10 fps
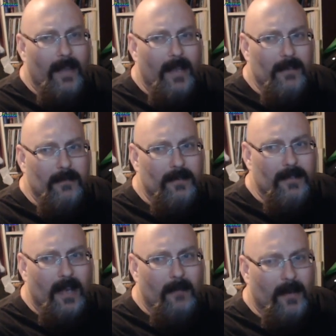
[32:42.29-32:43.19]

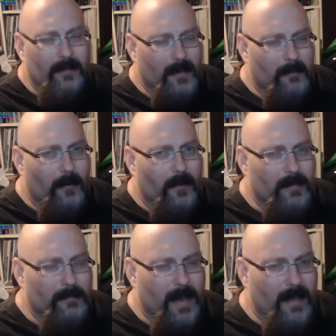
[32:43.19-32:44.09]
interest, I might try to boil
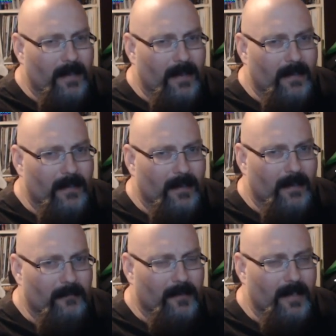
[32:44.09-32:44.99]
this pack down and,
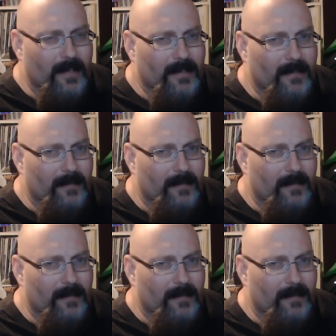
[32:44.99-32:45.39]
and release it.